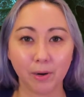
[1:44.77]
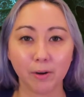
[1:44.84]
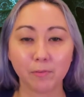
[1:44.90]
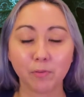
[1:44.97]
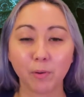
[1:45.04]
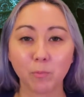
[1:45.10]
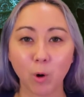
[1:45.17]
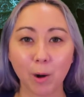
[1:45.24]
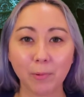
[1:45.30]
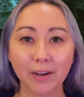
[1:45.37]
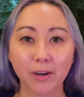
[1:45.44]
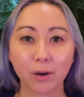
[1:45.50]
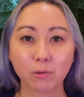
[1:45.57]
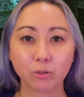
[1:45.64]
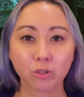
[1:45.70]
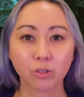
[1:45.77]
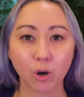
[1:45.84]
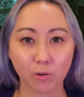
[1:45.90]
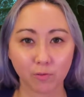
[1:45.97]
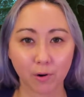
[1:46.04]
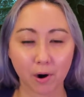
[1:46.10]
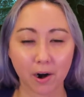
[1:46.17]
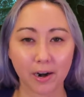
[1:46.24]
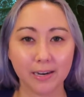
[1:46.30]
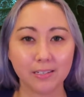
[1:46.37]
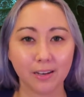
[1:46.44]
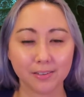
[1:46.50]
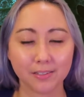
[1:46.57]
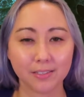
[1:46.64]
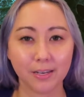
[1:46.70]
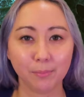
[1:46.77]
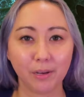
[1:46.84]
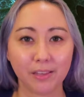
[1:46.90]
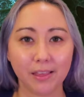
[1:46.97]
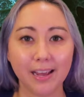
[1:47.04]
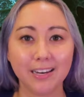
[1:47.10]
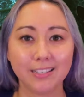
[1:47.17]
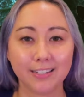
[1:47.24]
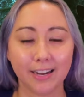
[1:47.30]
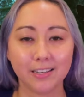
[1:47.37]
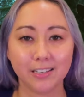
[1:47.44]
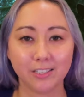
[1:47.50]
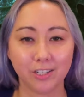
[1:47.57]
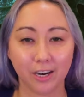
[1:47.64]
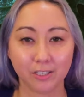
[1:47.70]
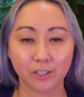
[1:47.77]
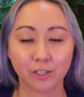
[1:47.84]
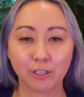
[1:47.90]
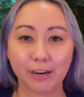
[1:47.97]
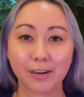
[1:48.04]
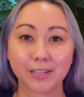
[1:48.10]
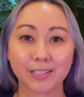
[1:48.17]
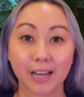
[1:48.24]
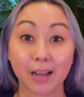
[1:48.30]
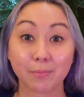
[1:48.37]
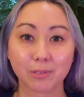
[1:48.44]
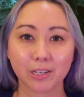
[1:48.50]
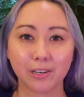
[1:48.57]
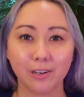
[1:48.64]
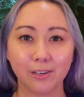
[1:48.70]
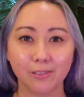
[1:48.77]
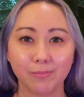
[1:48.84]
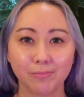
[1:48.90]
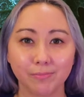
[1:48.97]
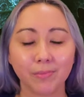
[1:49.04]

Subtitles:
but from what we know so far, it doesn't seem like they intend to touch Trader Sam's at all.